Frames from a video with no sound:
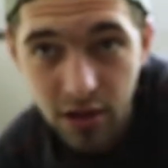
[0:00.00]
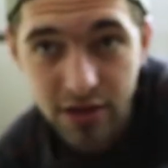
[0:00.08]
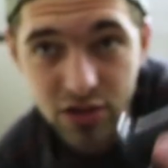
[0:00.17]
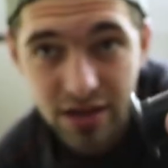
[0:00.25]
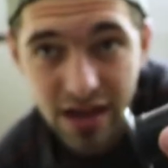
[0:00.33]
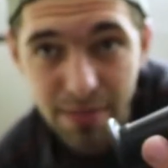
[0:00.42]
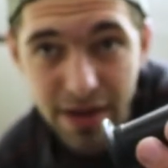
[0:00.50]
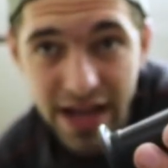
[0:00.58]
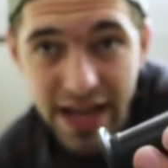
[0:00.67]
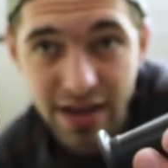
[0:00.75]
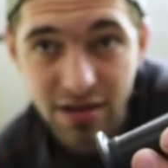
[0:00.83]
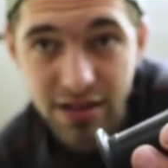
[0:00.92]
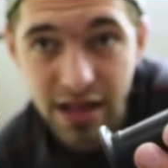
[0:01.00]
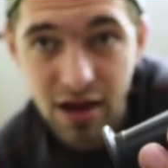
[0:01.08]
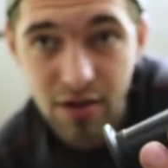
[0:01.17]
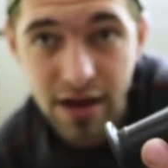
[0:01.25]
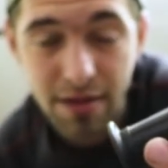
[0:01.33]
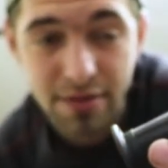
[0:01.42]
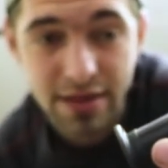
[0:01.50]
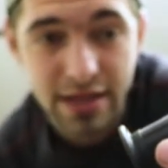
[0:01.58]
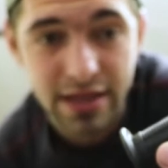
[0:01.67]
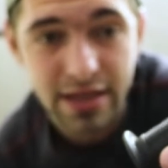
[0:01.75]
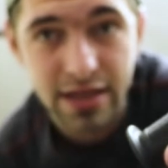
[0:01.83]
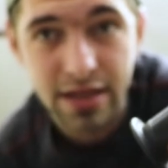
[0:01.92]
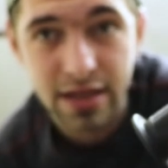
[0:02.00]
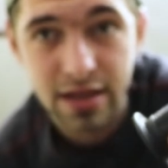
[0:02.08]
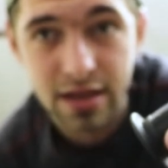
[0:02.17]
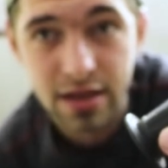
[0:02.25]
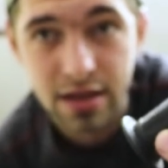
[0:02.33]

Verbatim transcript: Okay, so I got my handle now. I'm thinking